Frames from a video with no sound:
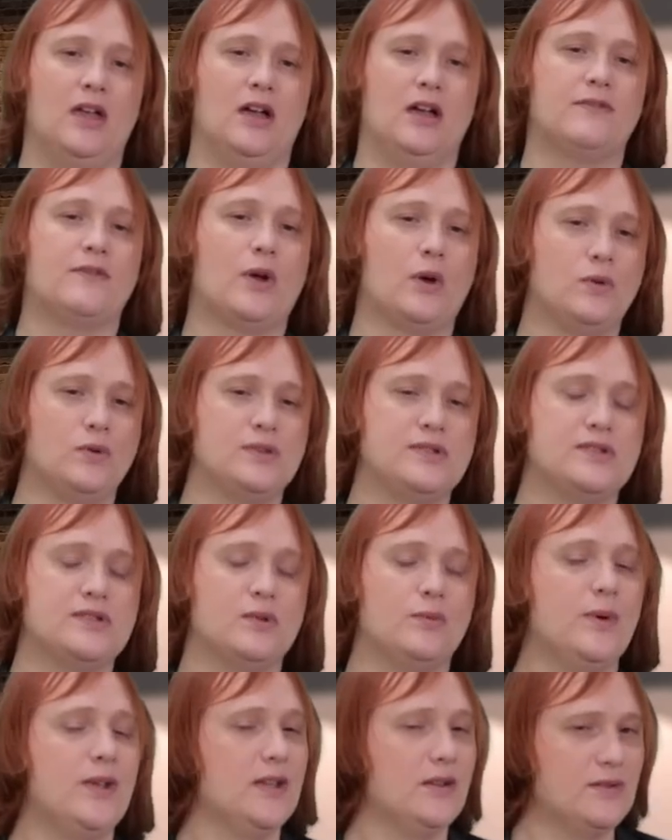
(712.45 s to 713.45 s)
Of course,
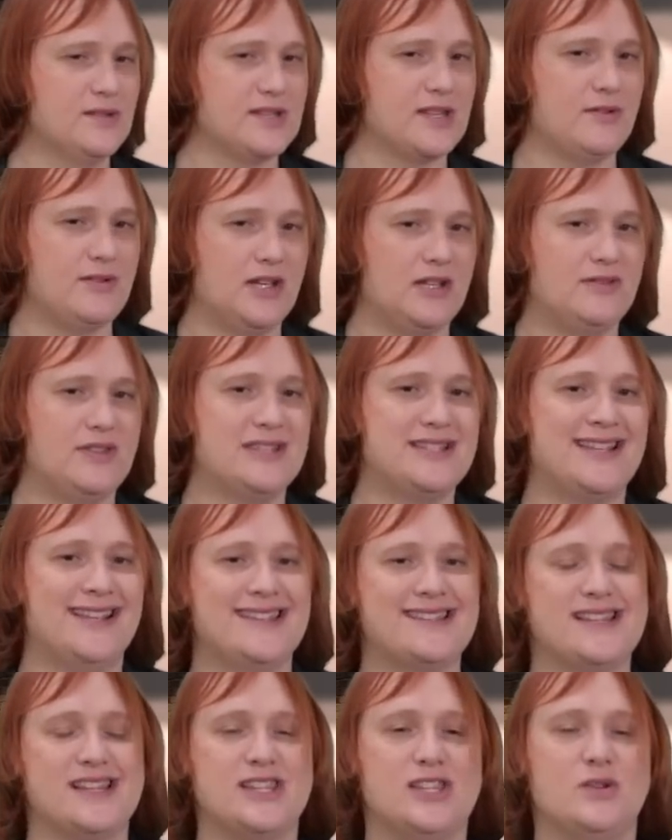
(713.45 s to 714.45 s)
we also know that
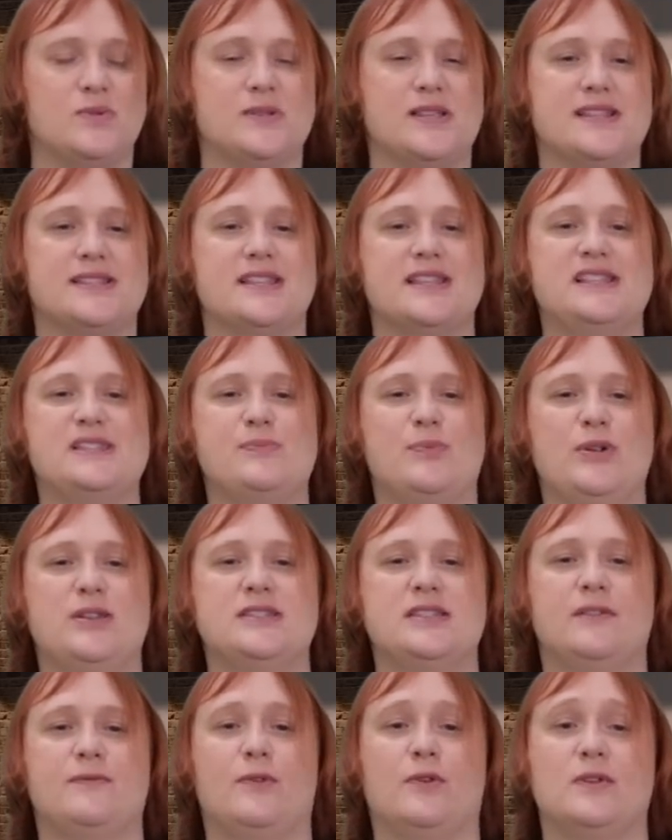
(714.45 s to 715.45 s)
Tesla uses the
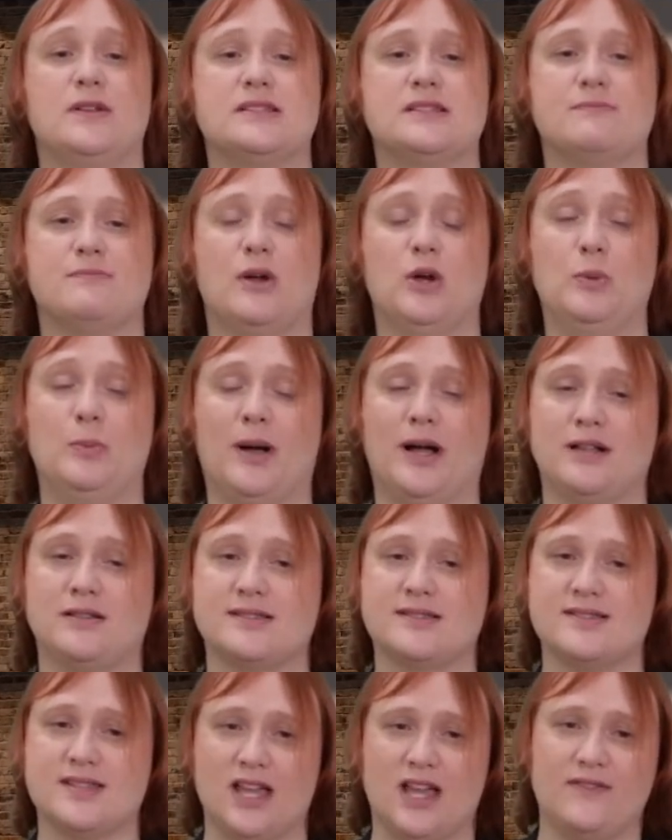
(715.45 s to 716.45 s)
Sprinter for its mobile
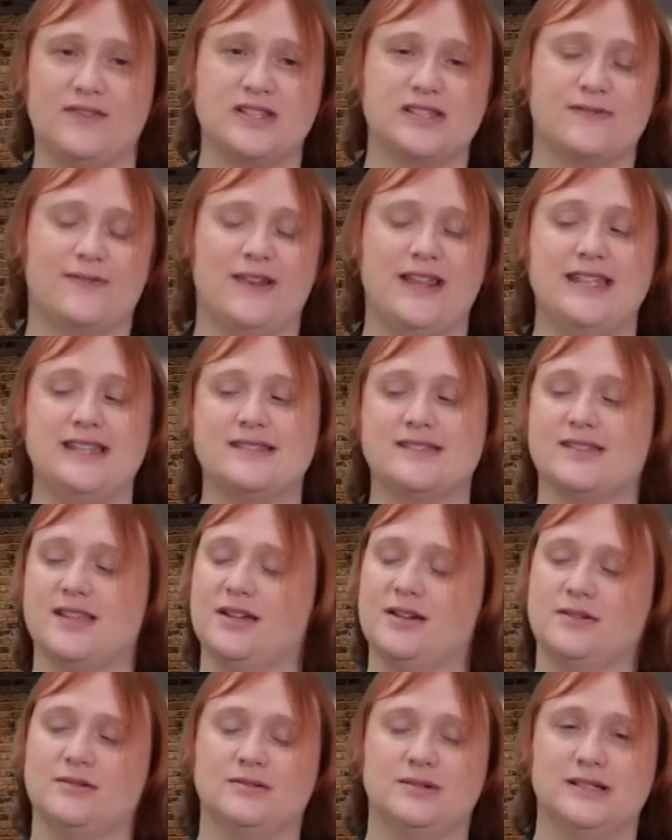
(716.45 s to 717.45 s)
service fleet,
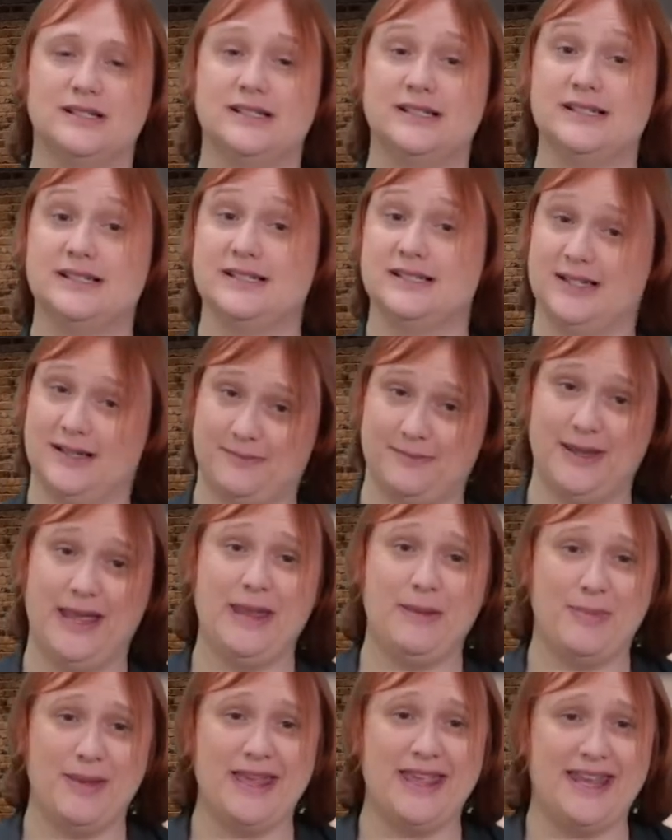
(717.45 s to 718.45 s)
so
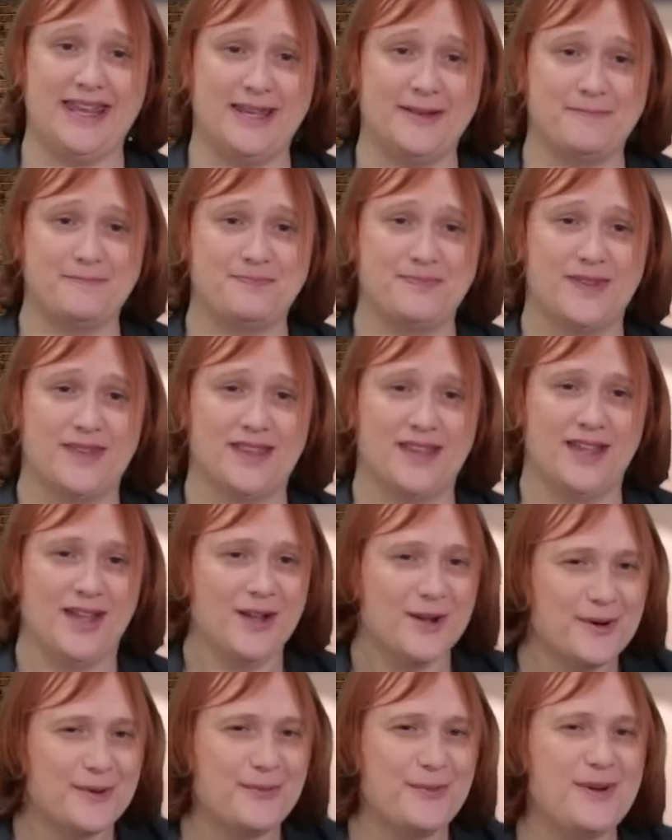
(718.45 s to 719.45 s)
maybe.
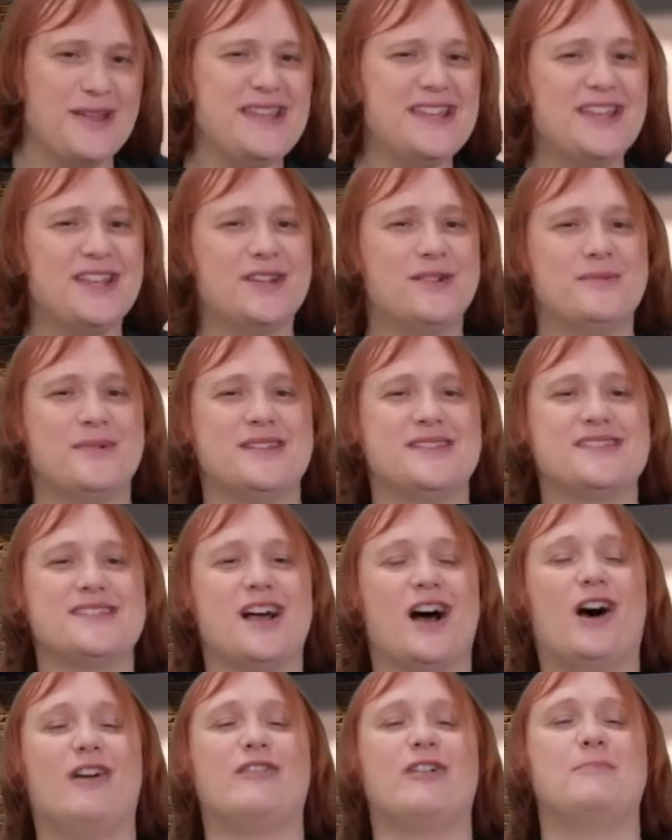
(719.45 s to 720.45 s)
We humans
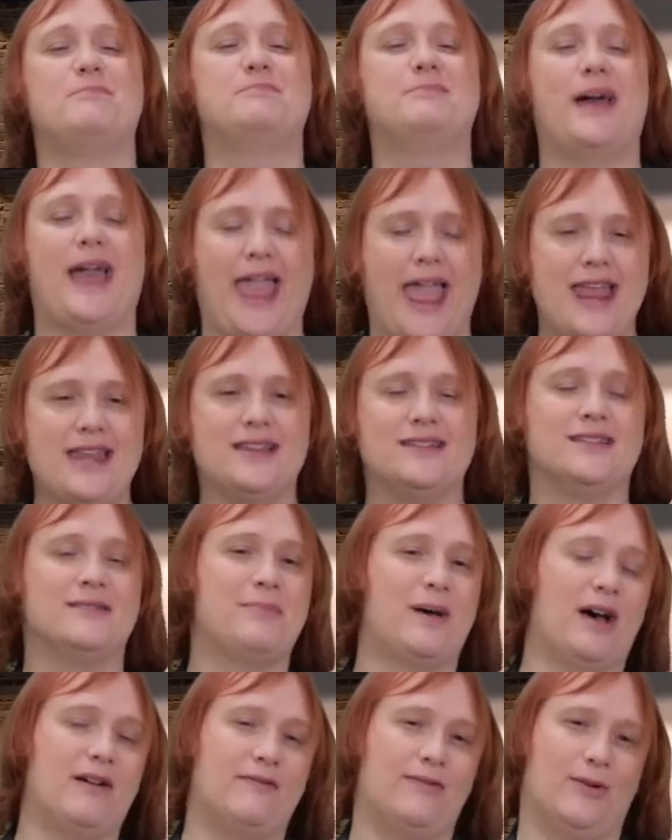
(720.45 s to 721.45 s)
are a pain in the
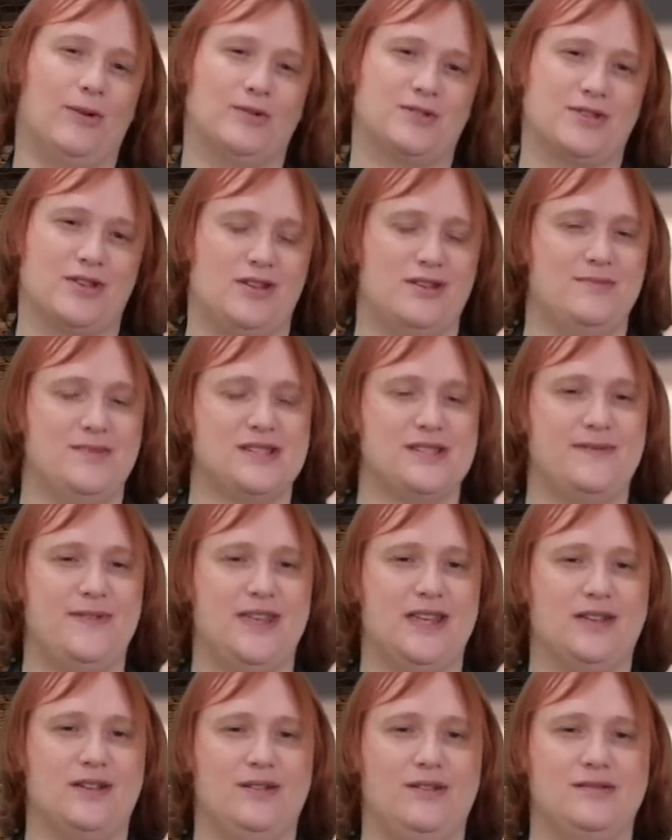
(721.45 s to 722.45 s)
butt for autonomous
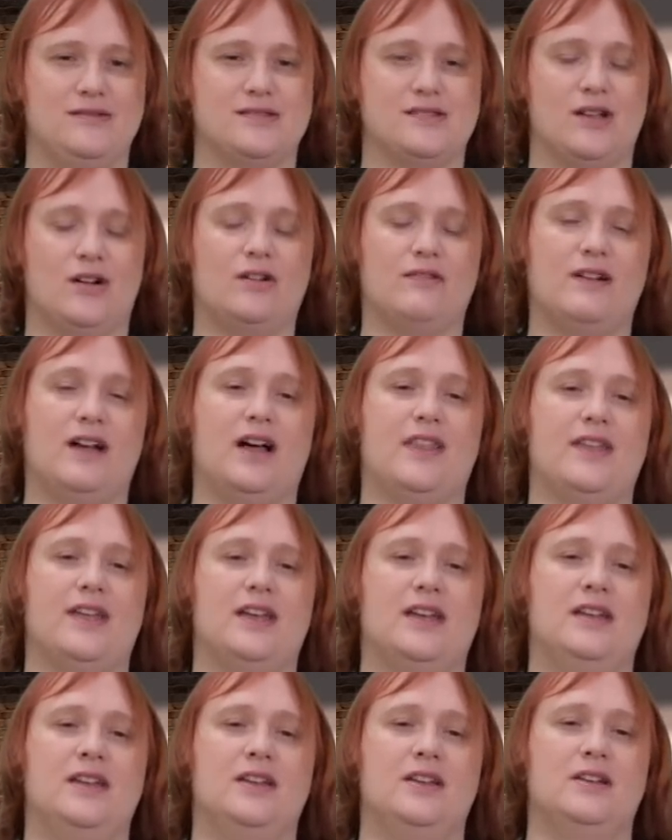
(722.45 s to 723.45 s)
vehicles, or
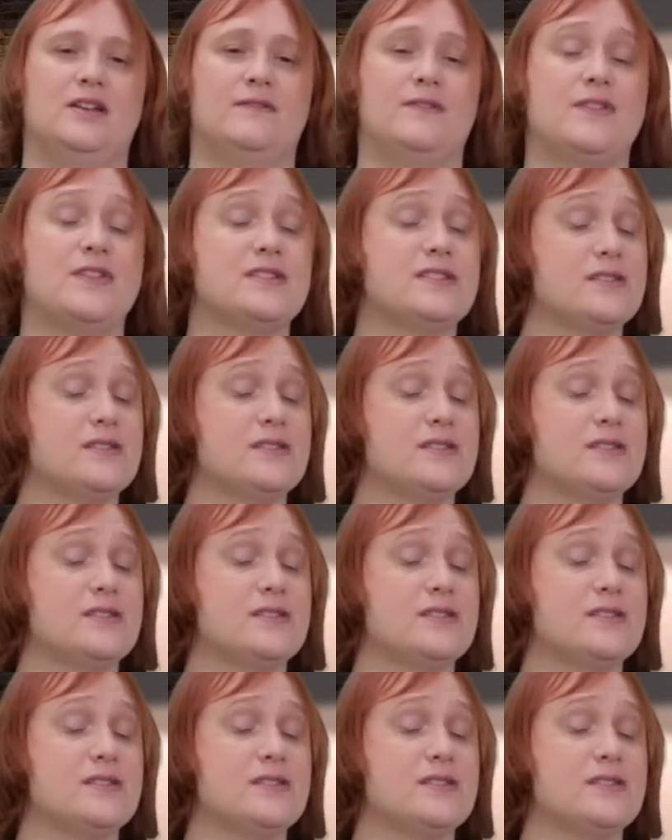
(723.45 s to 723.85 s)
rather for the